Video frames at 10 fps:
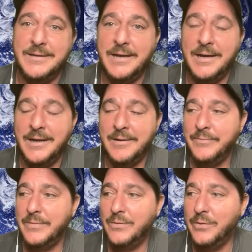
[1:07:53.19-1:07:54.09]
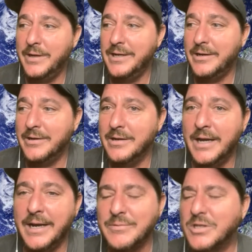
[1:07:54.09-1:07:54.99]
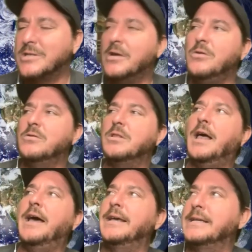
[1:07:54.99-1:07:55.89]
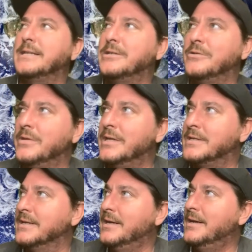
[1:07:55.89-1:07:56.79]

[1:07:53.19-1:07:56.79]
We are, and I'm so glad I get to do this.